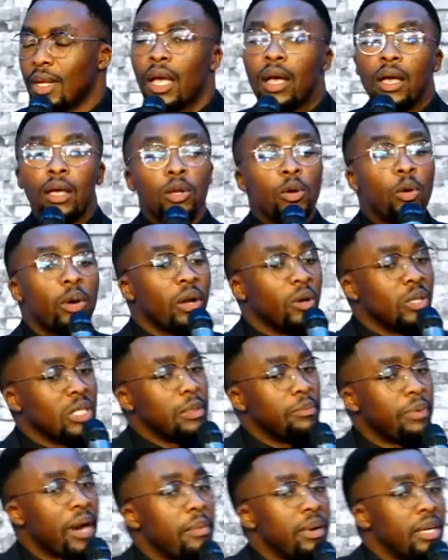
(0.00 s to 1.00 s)
you know when i was in
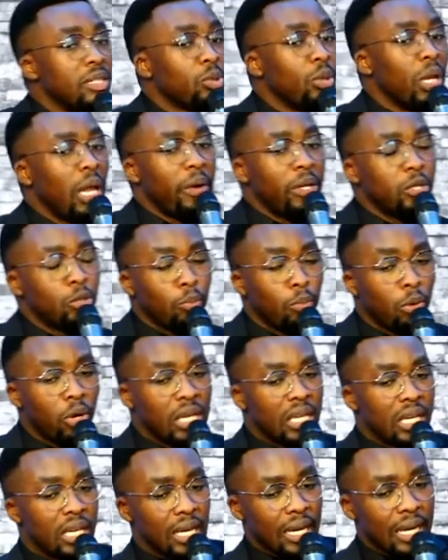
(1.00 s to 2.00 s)
primary school i went to
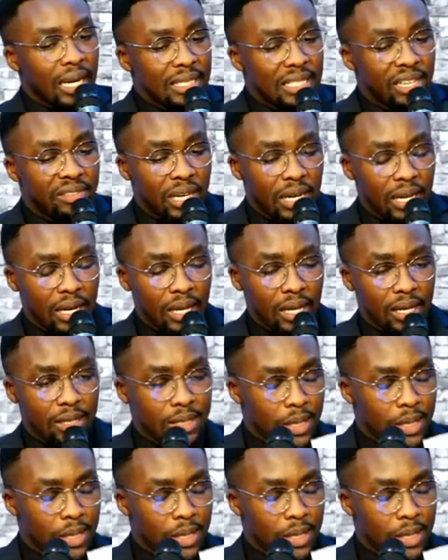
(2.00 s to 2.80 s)
boarding in class 7 and 8